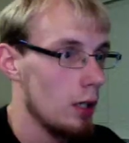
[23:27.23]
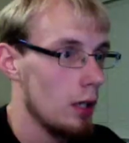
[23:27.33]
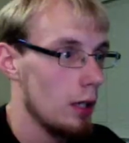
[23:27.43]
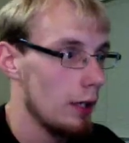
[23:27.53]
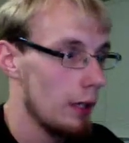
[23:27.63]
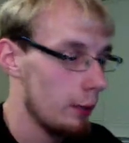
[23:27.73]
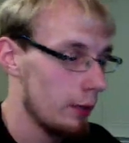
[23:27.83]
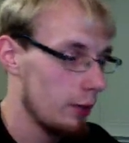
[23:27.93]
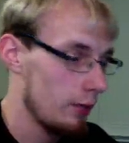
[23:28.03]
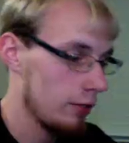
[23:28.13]
And now we
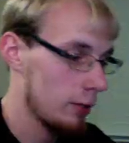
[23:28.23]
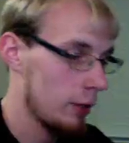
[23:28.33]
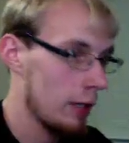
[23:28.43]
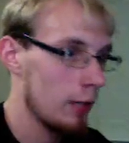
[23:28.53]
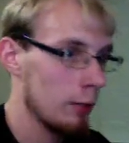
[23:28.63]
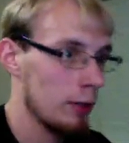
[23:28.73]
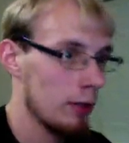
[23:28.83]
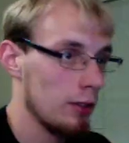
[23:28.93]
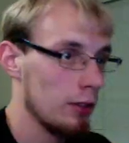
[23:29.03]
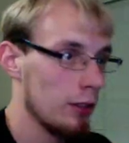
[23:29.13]
can just go ahead and we
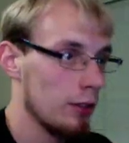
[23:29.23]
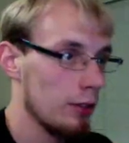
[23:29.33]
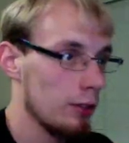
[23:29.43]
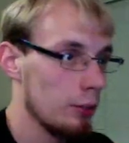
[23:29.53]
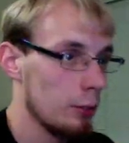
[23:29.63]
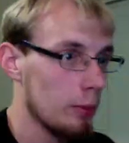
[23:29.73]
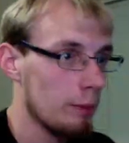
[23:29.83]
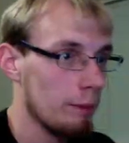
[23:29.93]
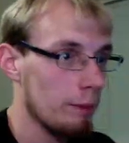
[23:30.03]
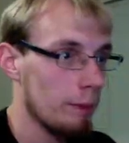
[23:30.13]
can delete this group.
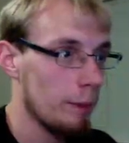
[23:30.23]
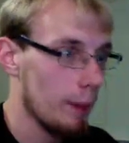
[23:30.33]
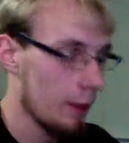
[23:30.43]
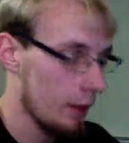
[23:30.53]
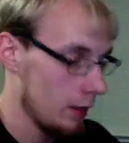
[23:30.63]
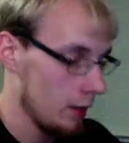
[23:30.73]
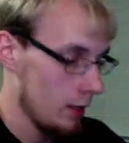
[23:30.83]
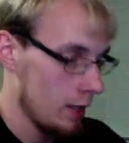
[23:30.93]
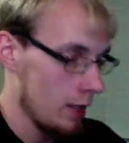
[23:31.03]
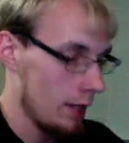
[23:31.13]

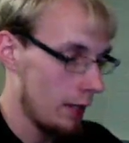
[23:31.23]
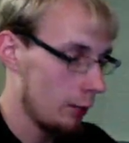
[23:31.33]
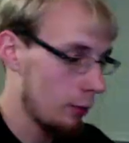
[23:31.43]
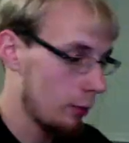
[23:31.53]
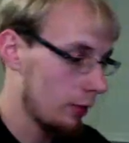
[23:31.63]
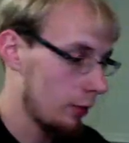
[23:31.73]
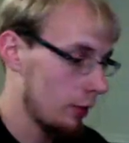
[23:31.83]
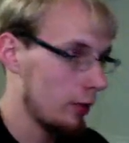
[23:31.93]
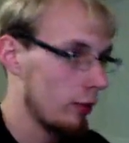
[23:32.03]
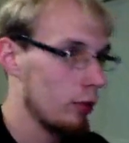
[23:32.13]
Now what we're going to want
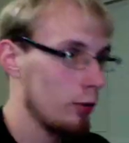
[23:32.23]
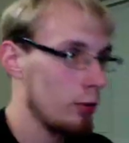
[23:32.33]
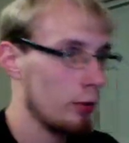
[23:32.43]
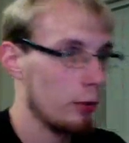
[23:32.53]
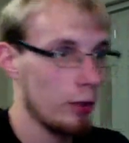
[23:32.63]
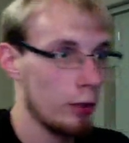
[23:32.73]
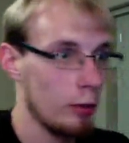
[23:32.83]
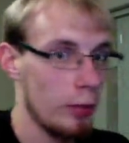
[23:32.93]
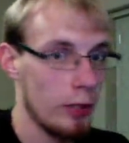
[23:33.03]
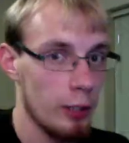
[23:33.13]
to do is we're going to
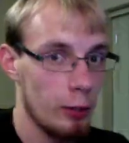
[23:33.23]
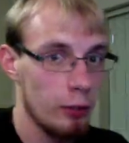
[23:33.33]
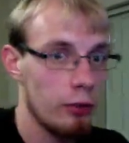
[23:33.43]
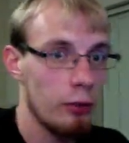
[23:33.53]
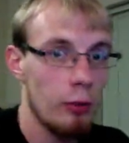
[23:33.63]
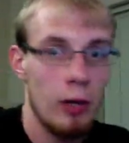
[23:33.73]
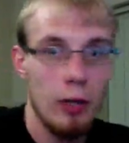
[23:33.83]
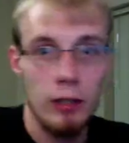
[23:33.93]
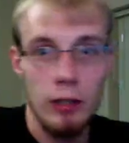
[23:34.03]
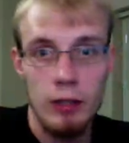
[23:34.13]
want to go into
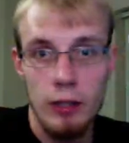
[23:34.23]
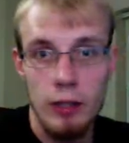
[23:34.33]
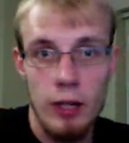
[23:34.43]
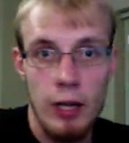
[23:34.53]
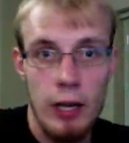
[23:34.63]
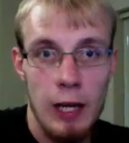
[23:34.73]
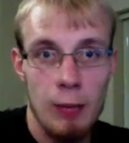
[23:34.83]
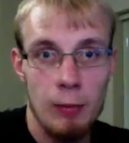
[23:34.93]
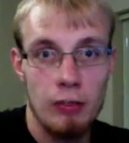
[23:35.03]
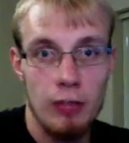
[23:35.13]
our
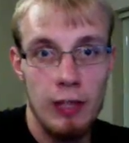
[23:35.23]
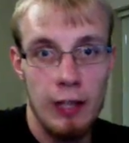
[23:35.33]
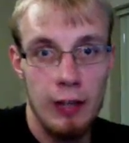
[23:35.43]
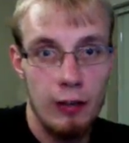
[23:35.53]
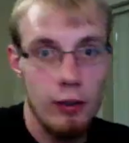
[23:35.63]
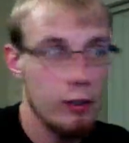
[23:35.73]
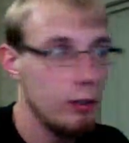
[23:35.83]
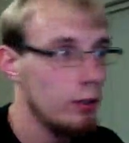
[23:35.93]
Hypershade Editor.